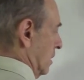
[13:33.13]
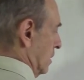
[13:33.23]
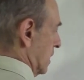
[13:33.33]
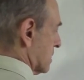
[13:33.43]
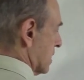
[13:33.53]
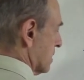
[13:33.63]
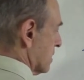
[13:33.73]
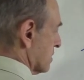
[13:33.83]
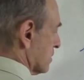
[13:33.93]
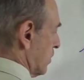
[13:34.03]
Let's say
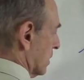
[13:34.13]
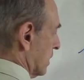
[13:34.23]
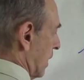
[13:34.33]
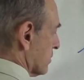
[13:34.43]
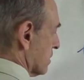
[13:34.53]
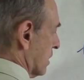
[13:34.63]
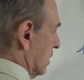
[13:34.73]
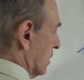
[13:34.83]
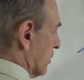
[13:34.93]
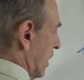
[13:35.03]
this is 1,000
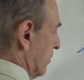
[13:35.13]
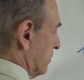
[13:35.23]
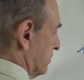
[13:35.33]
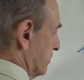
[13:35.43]
kilogram.